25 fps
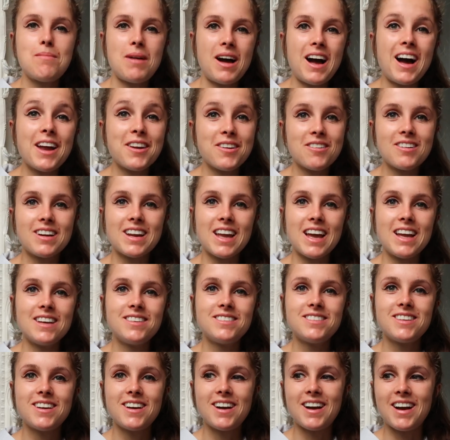Hannah
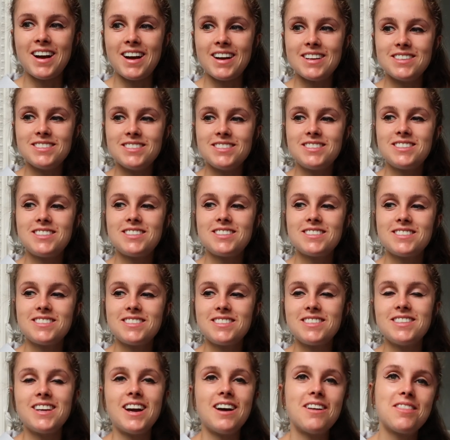again, and
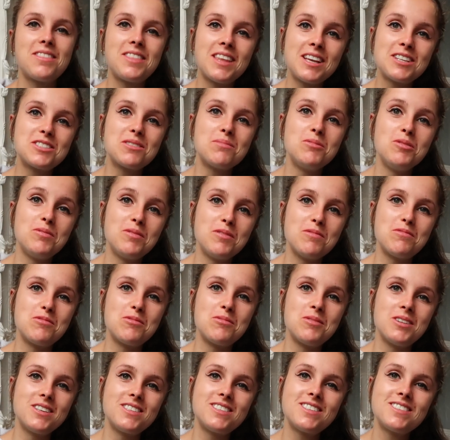yeah, things are moving
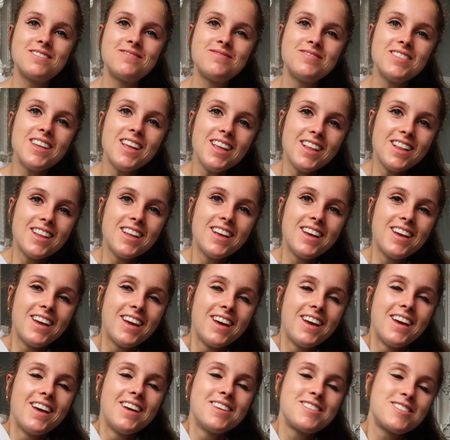forward.
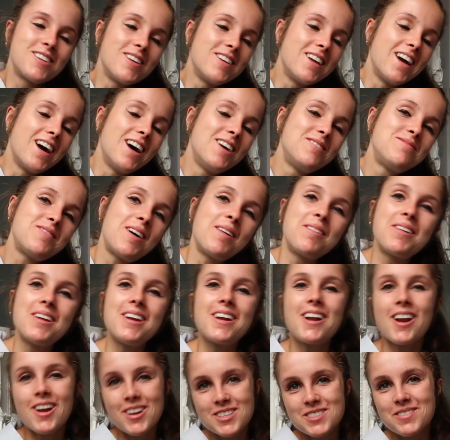So yeah, I'm
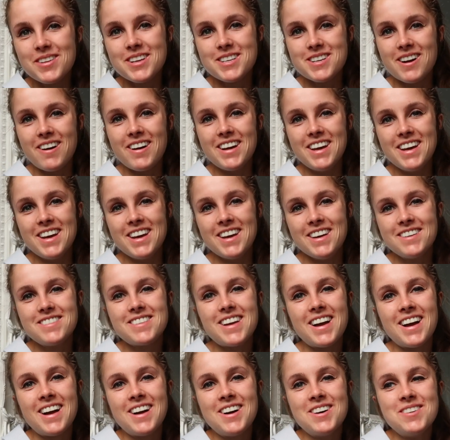going to close the video out here.
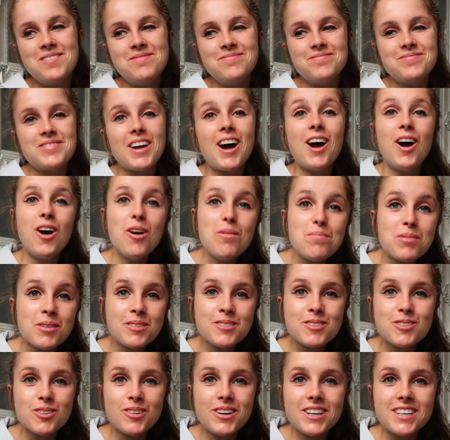I hope
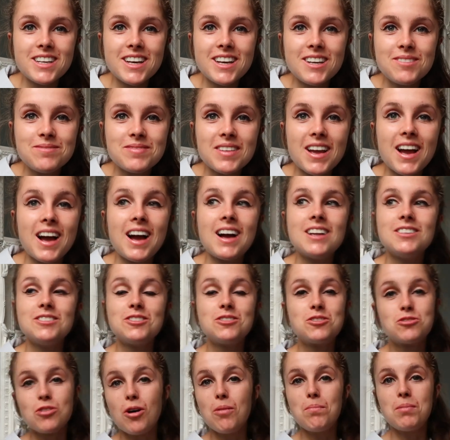you enjoyed it,
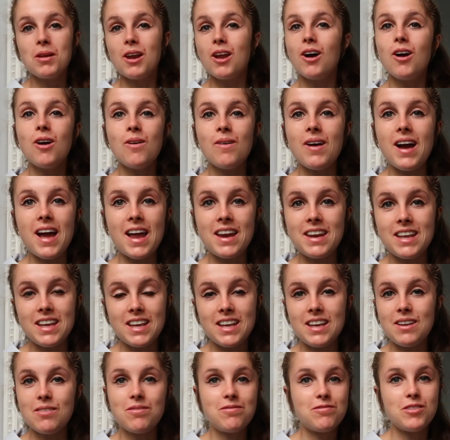and drop below
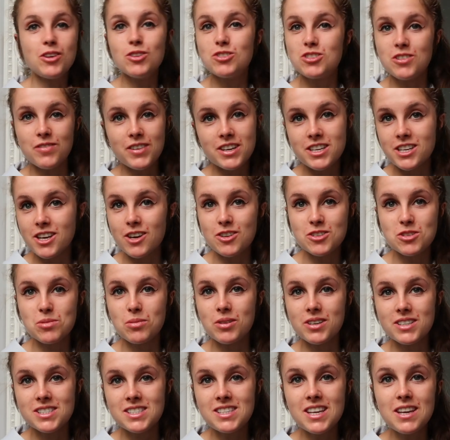any future videos you
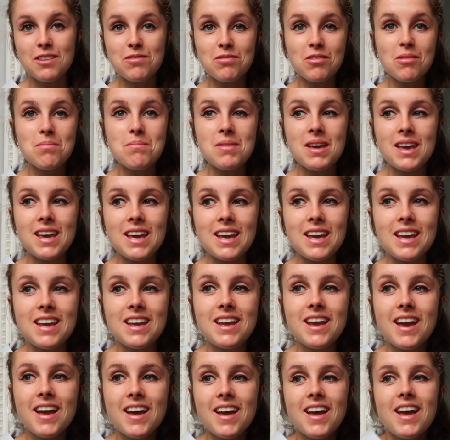want to see from
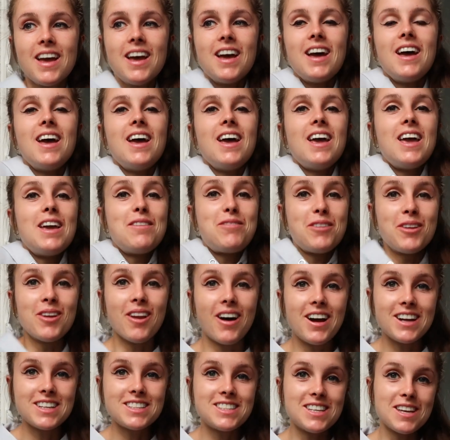me. If you
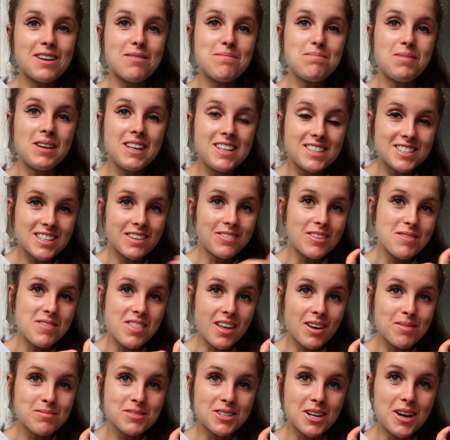liked it, please give it a
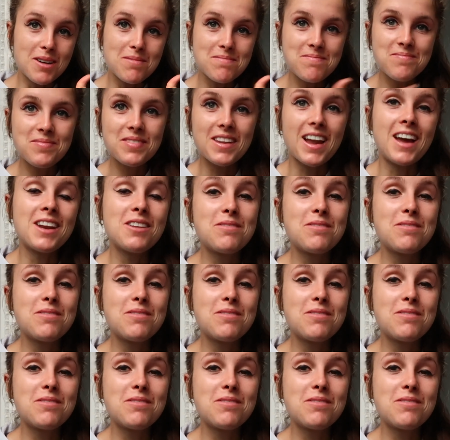thumbs up.